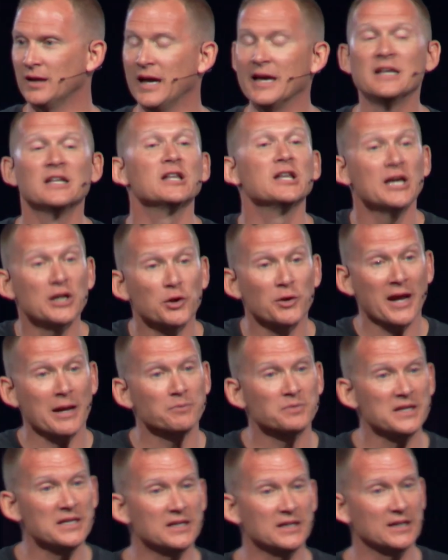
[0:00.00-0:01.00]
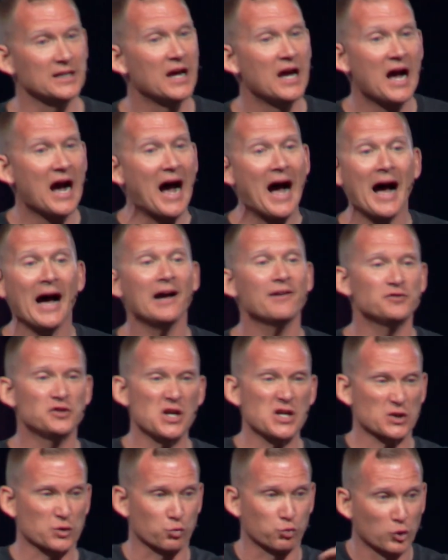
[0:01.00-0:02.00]
And literally, I'm thinking, I have
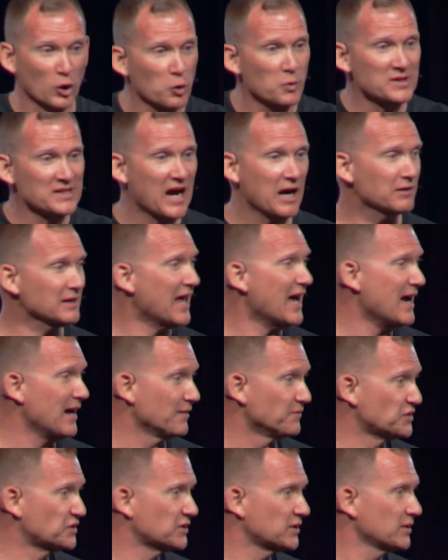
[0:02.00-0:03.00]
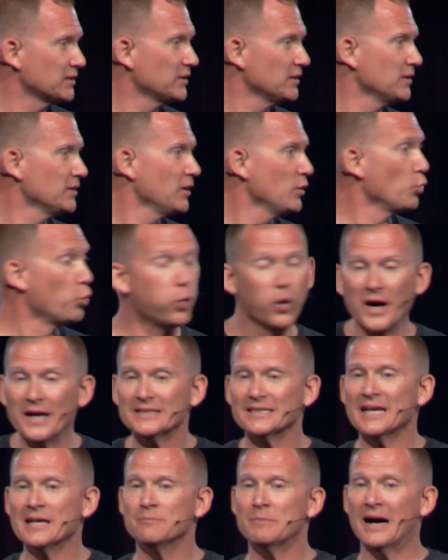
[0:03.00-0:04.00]
just ruined our lives.
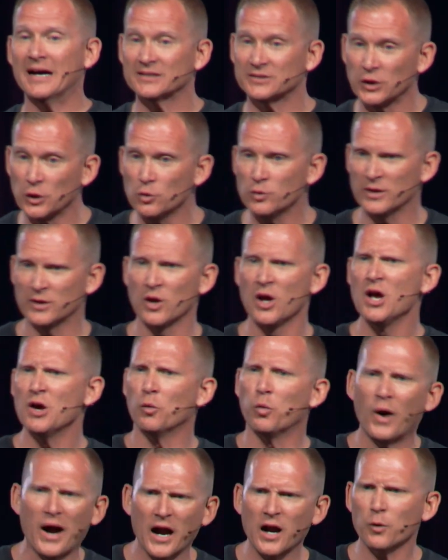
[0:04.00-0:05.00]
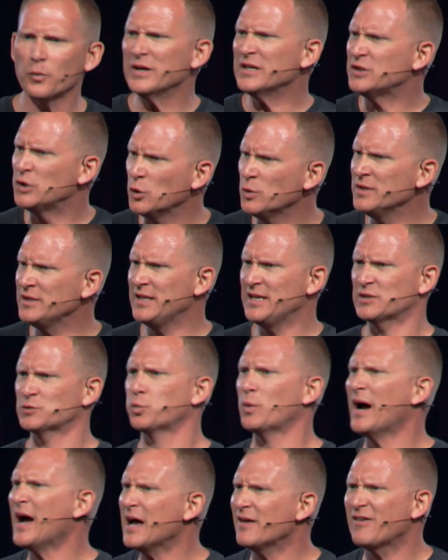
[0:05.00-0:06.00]
What am I doing? Why are we doing this?
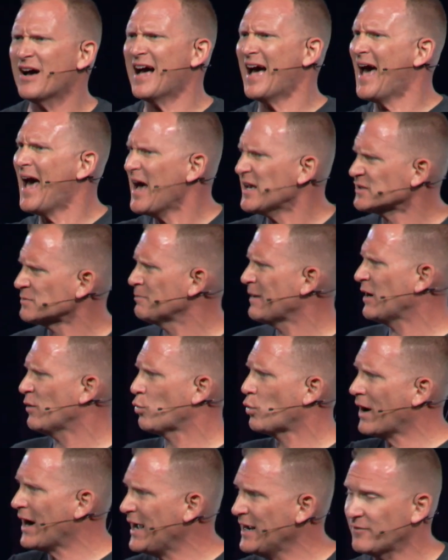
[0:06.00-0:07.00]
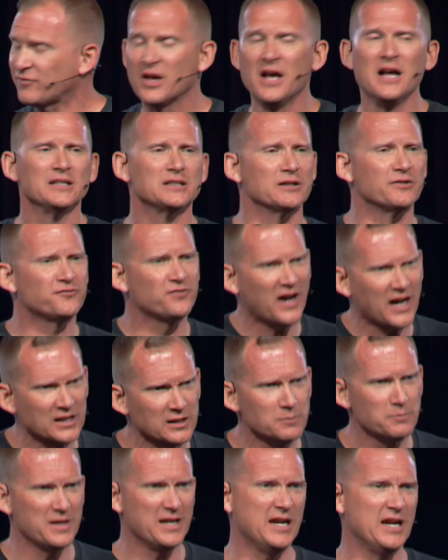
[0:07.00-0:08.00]
Why have I asked my wife to
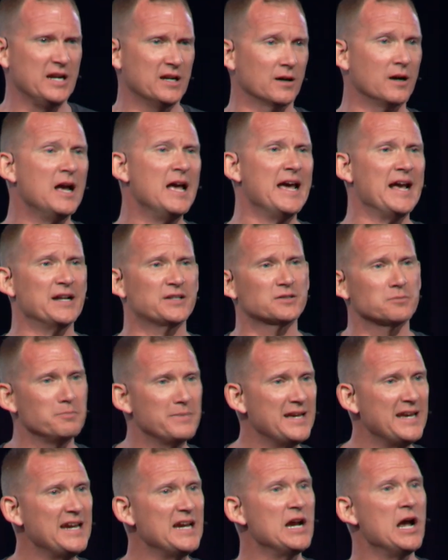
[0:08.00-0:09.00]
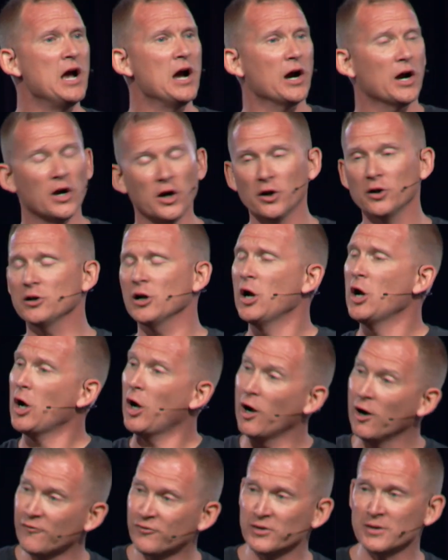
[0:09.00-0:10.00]
follow me here? It's me, her,
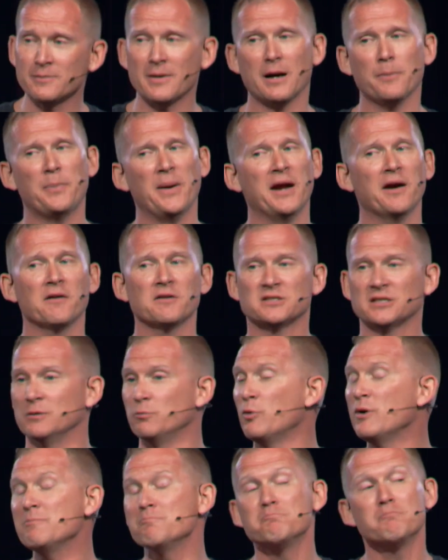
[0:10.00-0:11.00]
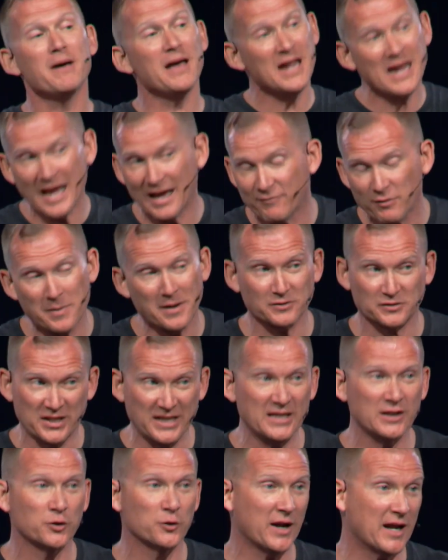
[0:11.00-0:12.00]
hopefully my parents, and we may have about
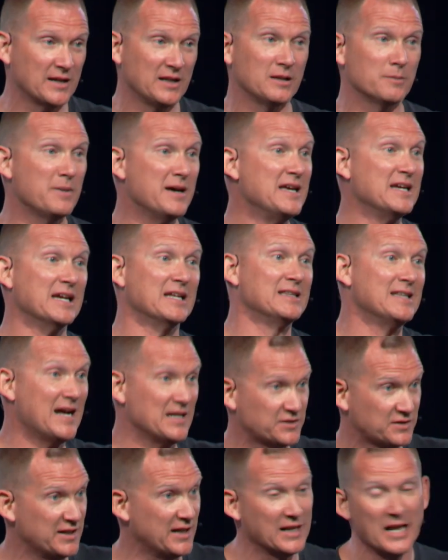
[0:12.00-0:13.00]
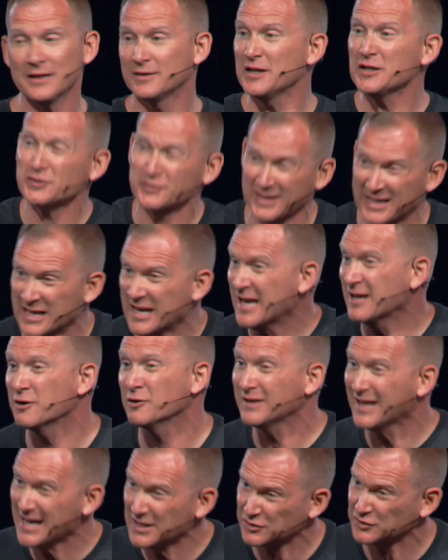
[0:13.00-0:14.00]
10 grand in the bank, and that's it. This thing ain't
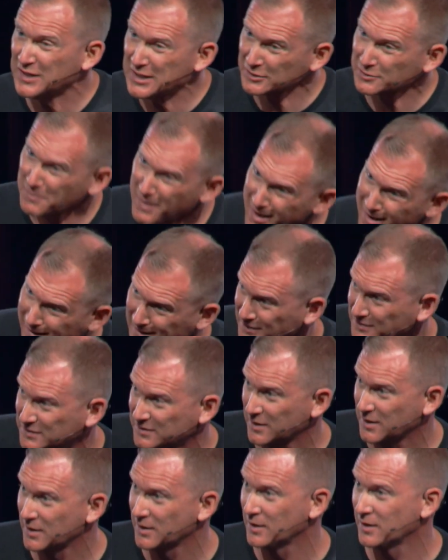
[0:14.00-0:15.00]
gonna last six months.